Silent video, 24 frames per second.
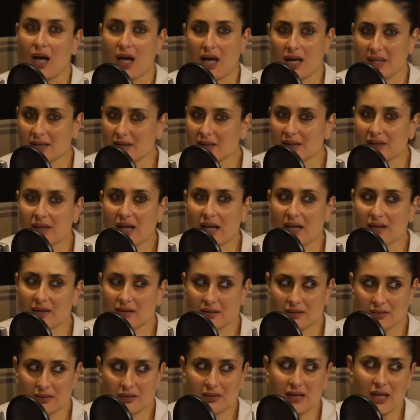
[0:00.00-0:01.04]
I think
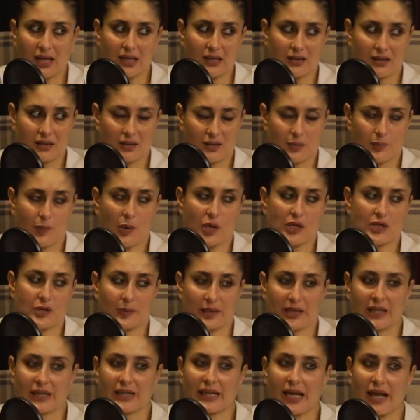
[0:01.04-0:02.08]
that is
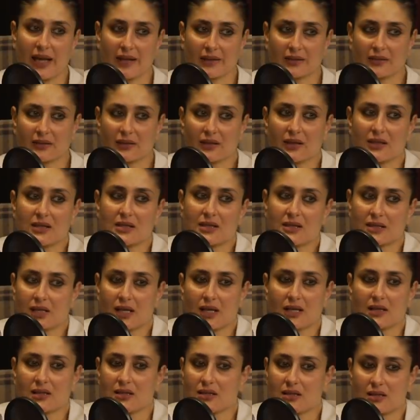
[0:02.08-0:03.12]
possibly a character that
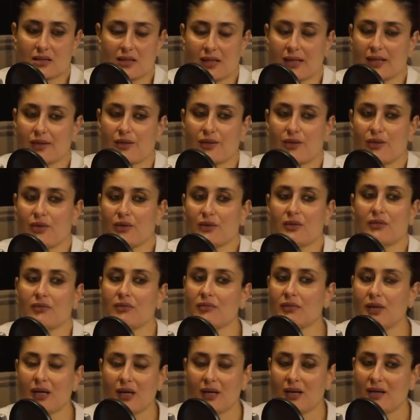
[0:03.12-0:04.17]
has, like, you know,
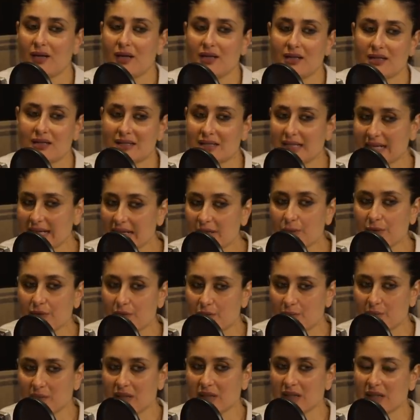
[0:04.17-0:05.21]
stayed
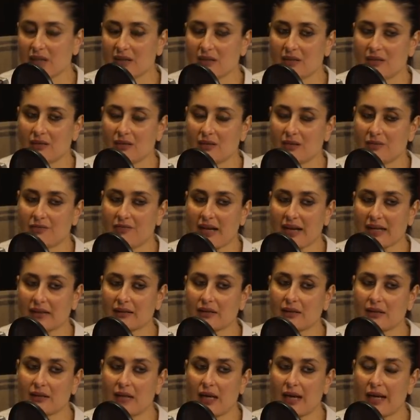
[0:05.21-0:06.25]
with me. And the
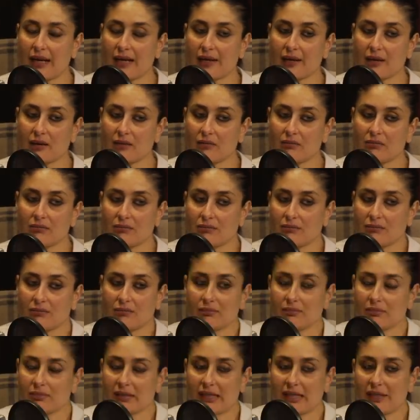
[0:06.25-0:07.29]
fact that I
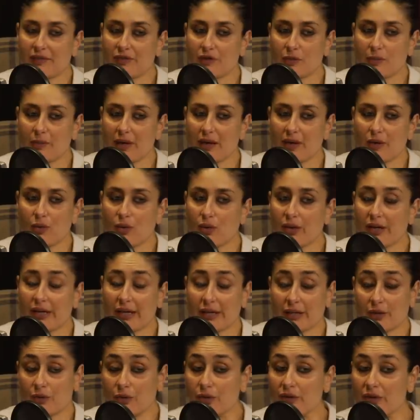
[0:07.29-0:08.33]
gave it my all and
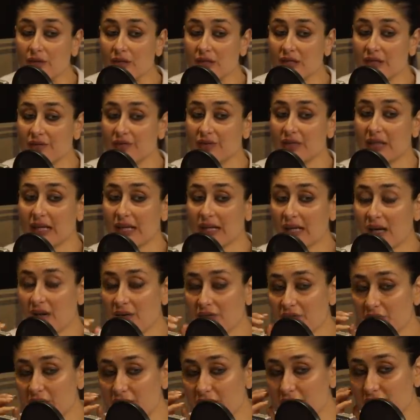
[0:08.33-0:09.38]
I couldn't even, like,
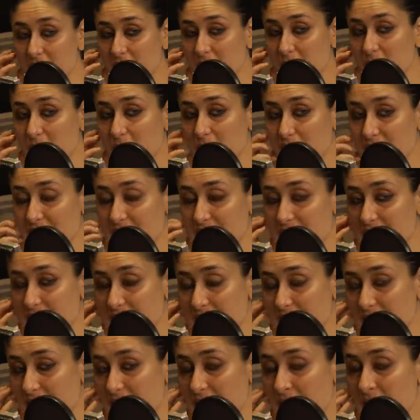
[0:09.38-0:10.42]
after the film
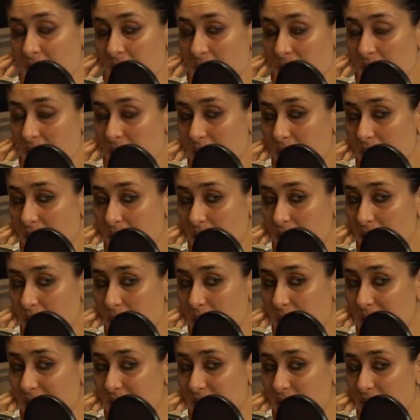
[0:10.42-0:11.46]
released and
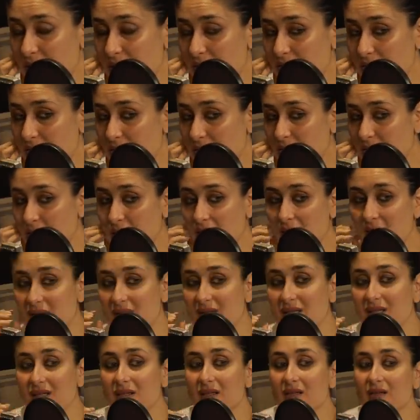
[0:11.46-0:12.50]
when it
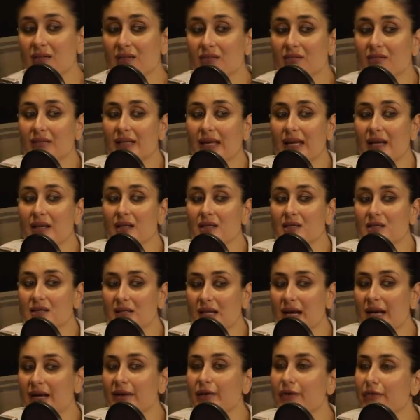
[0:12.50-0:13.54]
didn't get its
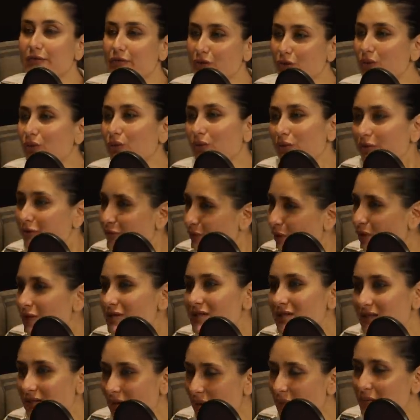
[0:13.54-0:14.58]
kind of due, of
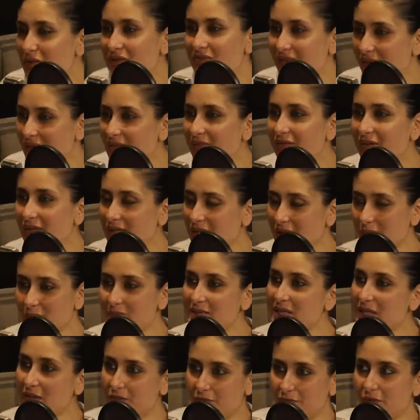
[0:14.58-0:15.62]
course, I was very, very
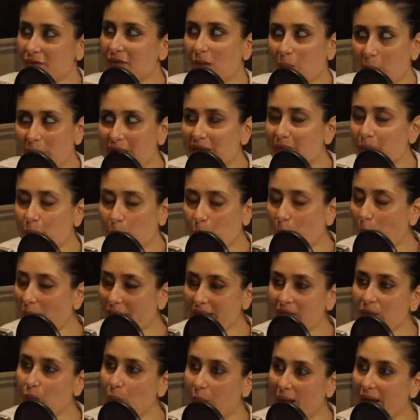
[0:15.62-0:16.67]
upset for
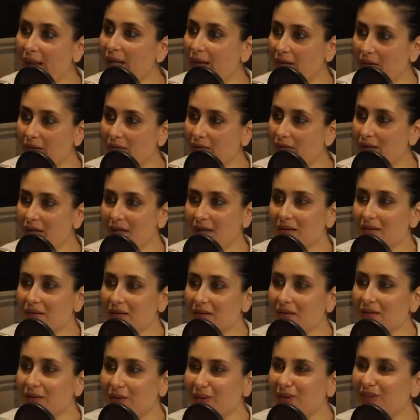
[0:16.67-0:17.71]
quite a while that,
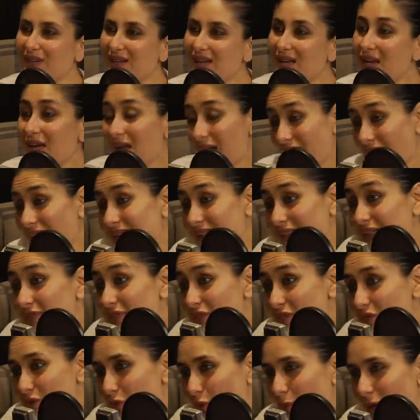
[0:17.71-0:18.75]
you know, I'd
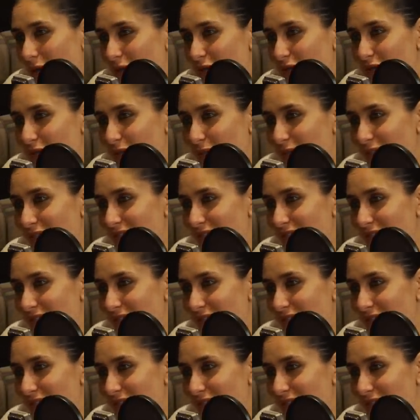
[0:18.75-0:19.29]
given so much to